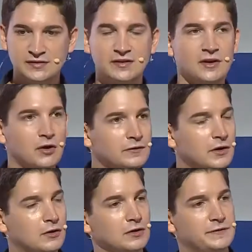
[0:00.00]
the
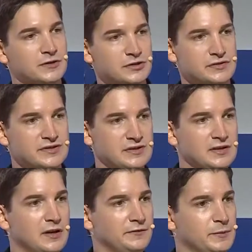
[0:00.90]
overall efficiency
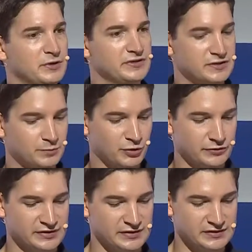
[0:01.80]
of the business
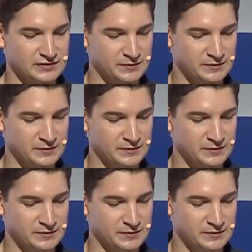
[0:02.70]
process.